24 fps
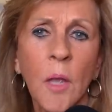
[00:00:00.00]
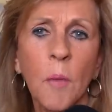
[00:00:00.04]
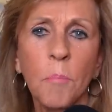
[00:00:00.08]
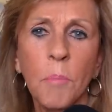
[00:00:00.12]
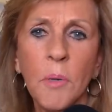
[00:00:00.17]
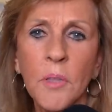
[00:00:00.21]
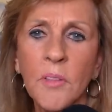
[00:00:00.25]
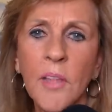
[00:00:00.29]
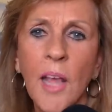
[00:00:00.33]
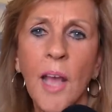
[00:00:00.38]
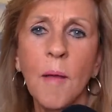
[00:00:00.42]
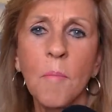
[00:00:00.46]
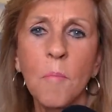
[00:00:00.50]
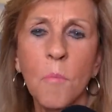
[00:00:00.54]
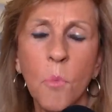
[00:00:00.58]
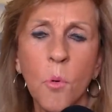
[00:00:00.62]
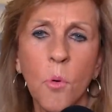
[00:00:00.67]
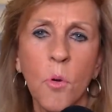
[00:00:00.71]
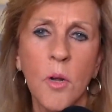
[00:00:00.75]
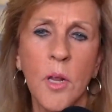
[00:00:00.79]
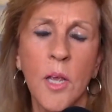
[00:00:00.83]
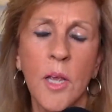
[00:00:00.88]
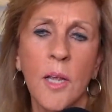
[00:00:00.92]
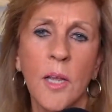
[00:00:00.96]
But that
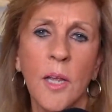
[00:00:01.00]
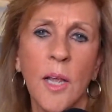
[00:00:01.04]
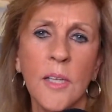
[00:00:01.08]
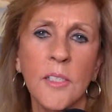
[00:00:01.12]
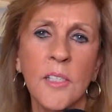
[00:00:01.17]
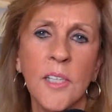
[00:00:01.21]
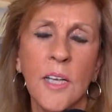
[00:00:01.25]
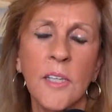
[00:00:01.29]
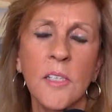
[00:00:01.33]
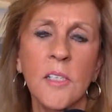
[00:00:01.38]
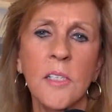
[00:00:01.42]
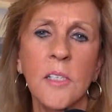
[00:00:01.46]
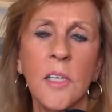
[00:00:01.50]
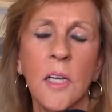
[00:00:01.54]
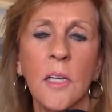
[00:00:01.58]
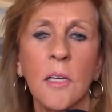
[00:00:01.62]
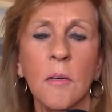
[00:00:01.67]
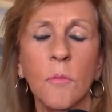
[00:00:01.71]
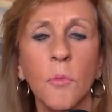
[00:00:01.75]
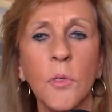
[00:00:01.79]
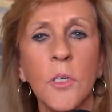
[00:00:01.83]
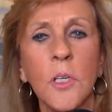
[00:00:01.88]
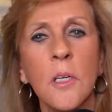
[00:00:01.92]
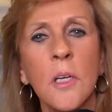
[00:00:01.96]
morning, as I
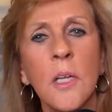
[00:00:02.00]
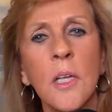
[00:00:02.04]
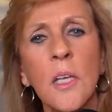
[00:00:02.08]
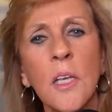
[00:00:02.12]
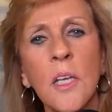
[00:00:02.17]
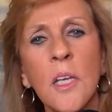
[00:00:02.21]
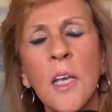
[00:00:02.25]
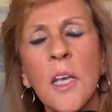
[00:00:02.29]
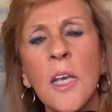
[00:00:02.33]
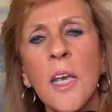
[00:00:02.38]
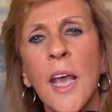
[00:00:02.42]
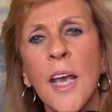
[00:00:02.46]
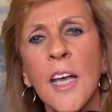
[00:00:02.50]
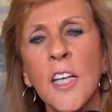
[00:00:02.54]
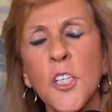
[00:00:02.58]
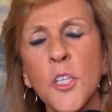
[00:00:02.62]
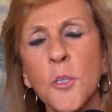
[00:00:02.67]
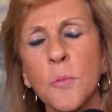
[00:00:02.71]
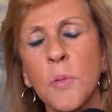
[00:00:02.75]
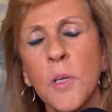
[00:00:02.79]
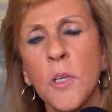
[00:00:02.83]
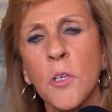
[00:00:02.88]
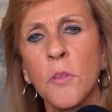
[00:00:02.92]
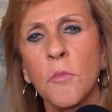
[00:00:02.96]
said, when he
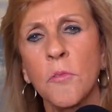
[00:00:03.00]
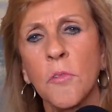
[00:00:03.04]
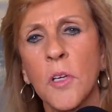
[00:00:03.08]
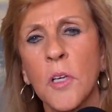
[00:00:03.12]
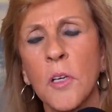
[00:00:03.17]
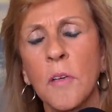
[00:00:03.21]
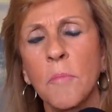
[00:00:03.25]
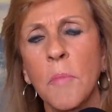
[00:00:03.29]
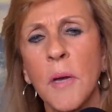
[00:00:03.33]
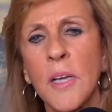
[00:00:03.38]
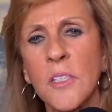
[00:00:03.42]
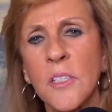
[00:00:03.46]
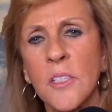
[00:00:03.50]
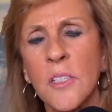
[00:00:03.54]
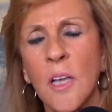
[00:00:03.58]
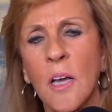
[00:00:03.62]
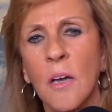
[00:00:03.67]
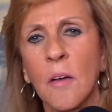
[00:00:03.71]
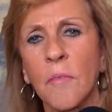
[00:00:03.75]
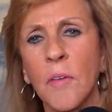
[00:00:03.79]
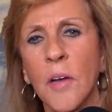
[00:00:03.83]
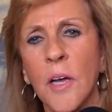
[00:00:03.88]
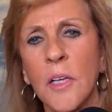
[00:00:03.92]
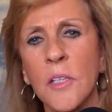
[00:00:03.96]
asked me to forgive
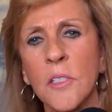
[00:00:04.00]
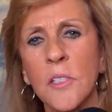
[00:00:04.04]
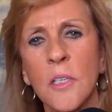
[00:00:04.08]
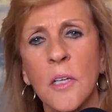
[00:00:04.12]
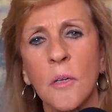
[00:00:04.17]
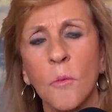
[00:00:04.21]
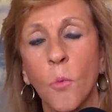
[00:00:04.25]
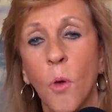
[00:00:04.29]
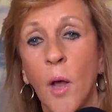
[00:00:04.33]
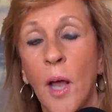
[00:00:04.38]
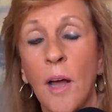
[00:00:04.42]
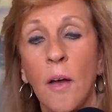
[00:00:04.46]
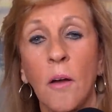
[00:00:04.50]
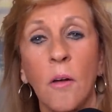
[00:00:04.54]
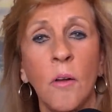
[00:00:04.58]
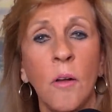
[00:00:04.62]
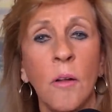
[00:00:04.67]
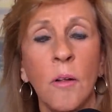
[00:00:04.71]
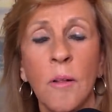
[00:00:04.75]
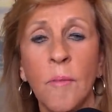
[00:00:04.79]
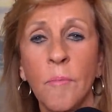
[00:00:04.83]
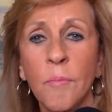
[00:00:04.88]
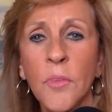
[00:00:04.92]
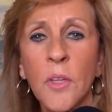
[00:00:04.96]
myself, I said, wow,
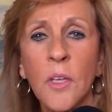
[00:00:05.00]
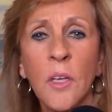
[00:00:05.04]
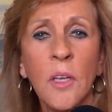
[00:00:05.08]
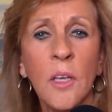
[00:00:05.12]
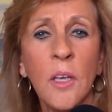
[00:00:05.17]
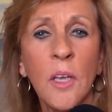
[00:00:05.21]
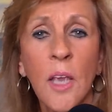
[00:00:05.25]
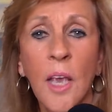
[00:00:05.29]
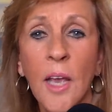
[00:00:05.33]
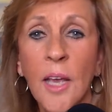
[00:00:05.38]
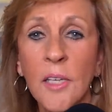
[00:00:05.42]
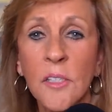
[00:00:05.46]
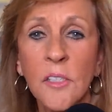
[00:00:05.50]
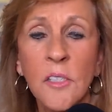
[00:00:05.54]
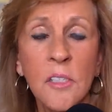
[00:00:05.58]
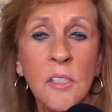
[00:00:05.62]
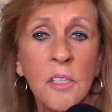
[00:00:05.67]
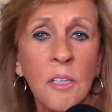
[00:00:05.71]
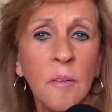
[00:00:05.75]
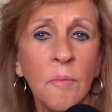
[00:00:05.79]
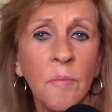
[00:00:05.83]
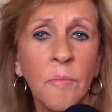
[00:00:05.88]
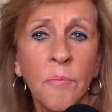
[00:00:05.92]
yes.